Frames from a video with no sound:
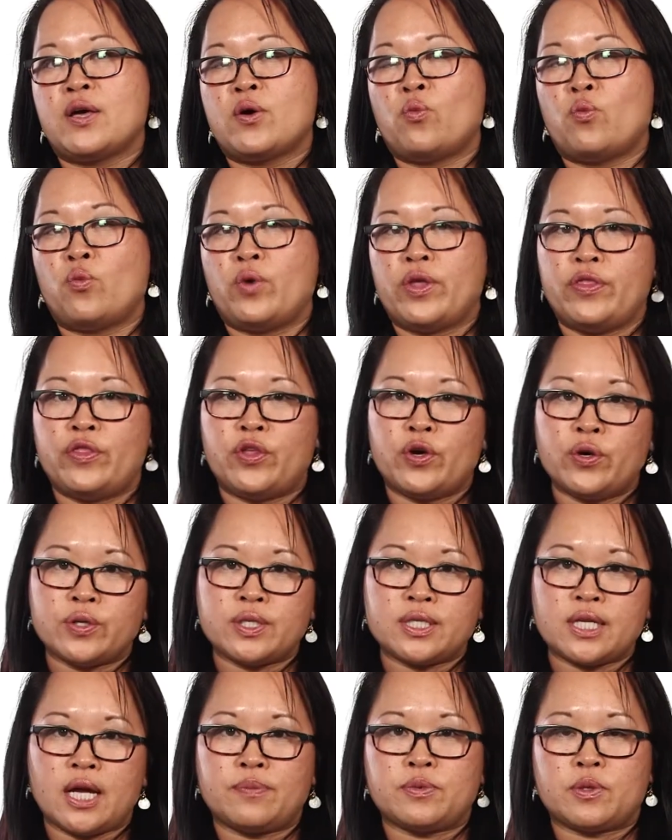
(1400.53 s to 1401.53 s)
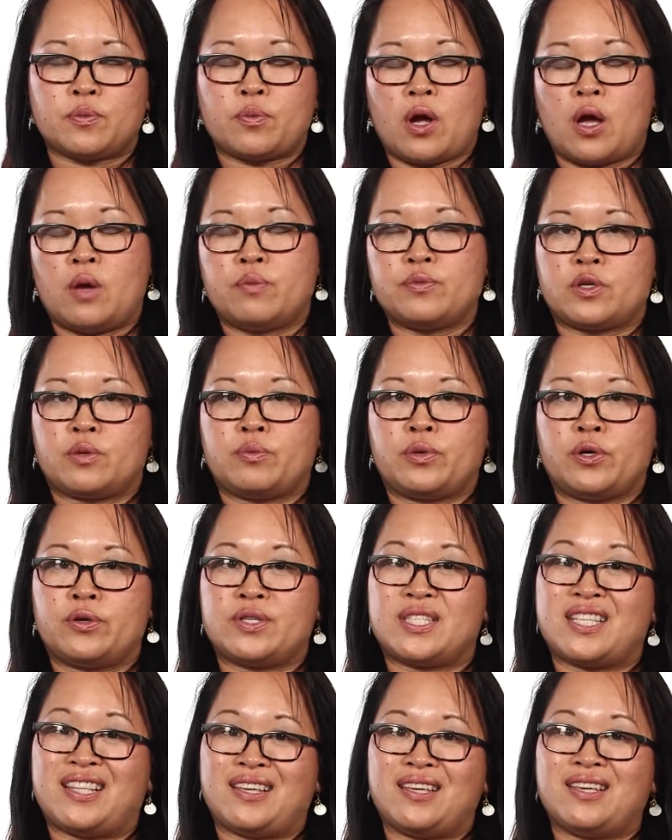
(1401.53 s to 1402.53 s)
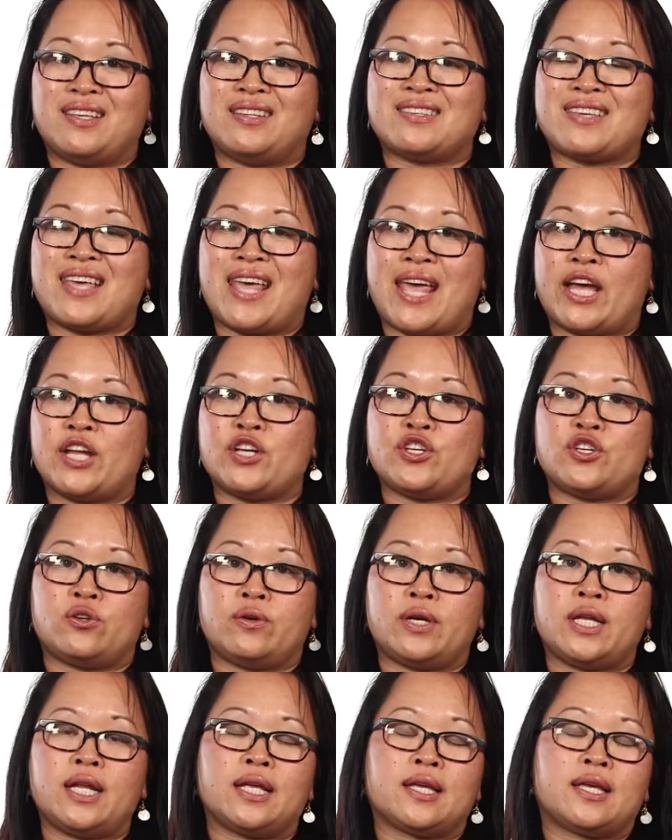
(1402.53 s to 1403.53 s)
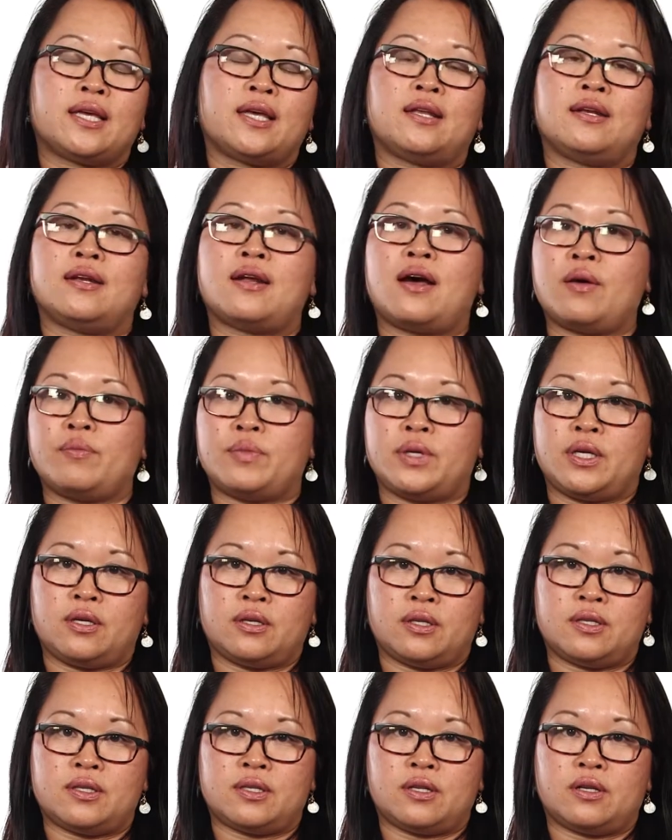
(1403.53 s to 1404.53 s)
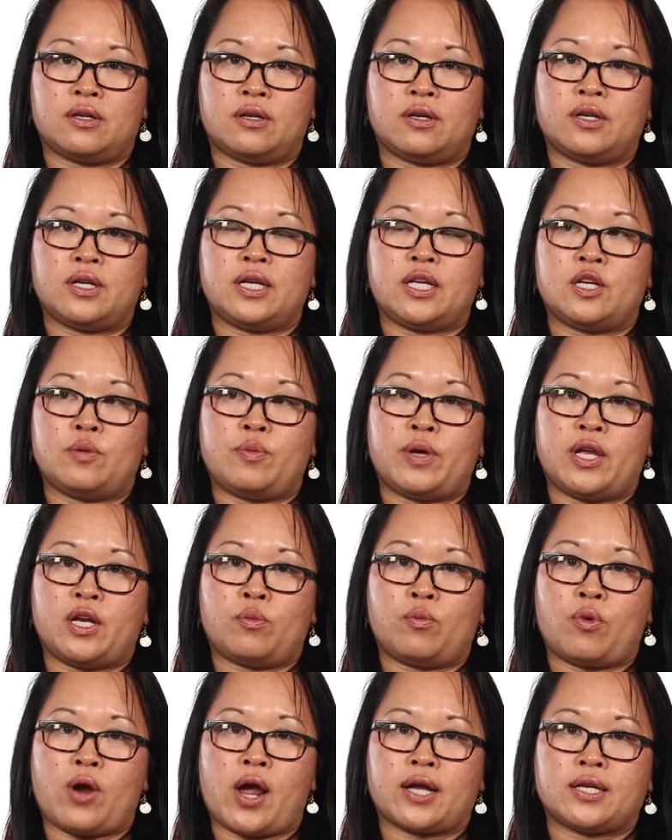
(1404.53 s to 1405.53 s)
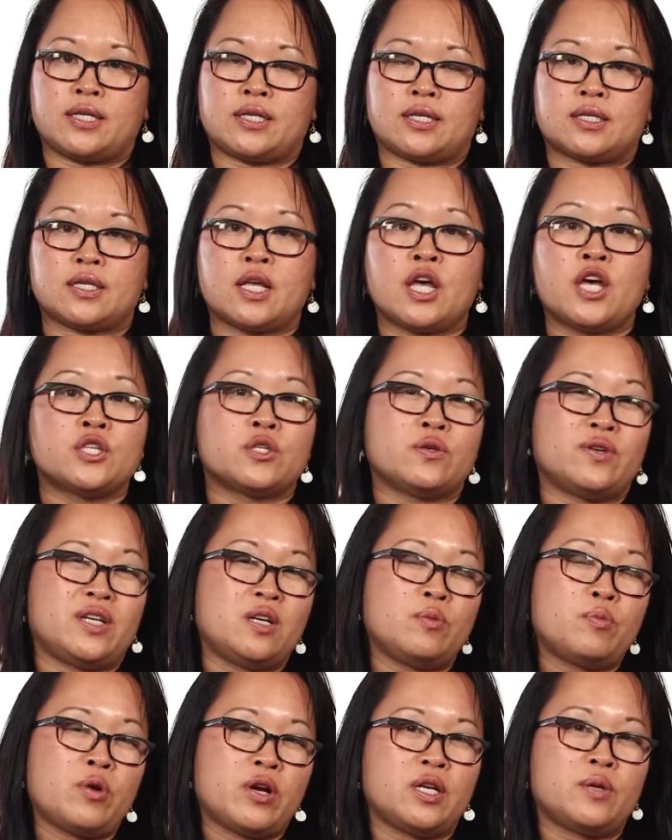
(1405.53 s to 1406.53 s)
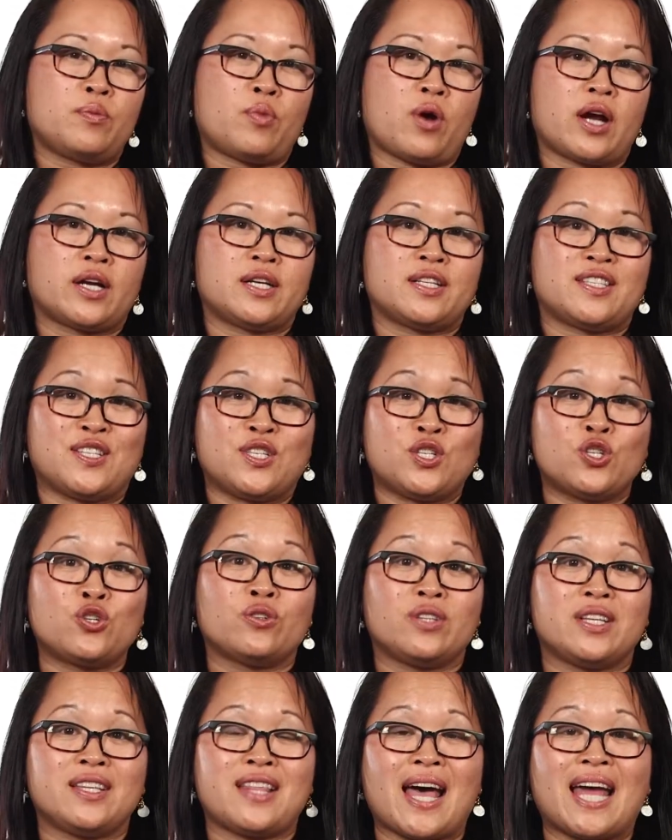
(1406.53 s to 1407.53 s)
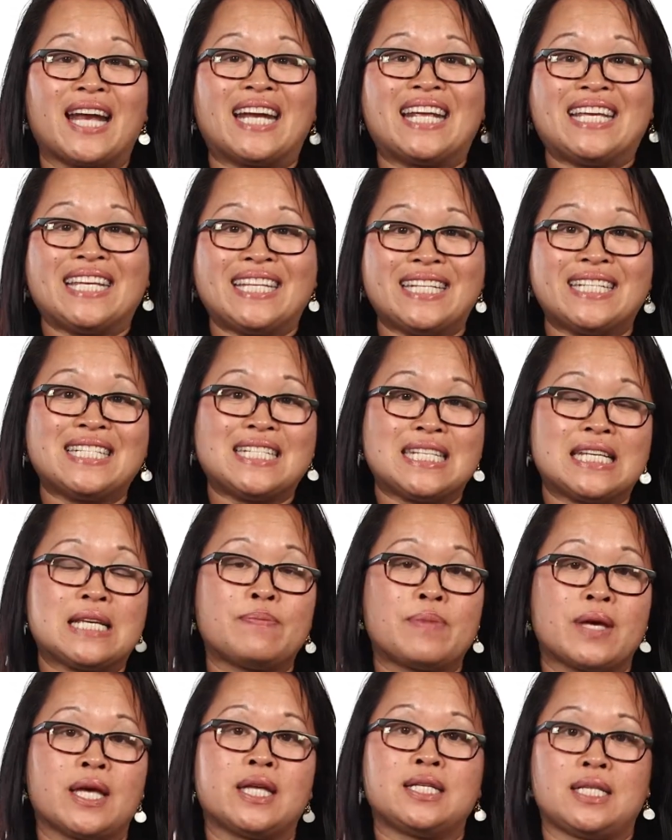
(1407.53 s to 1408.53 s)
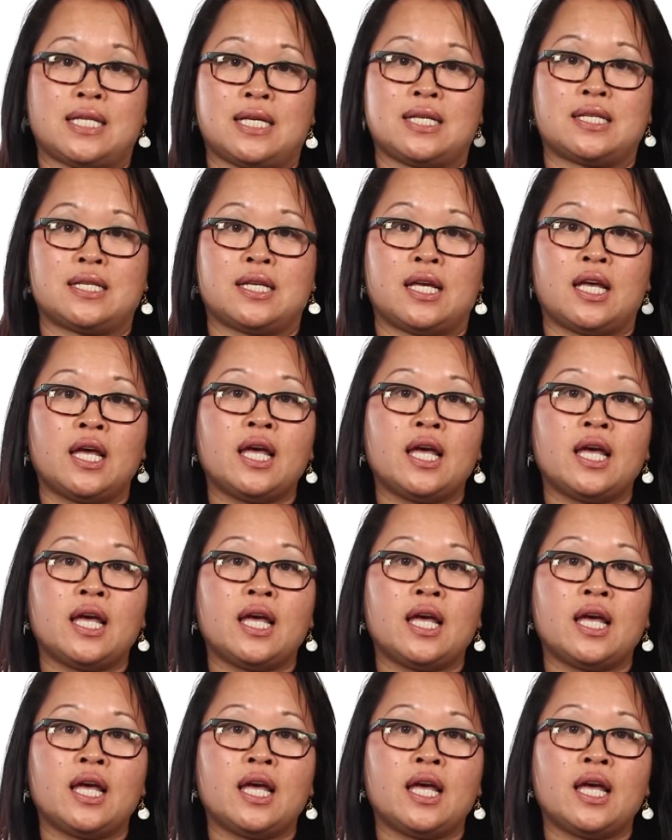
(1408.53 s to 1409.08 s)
When those types of problems are posed and the kids can't do it, it cannot be considered independent practice. So independent practice is truly that, independent.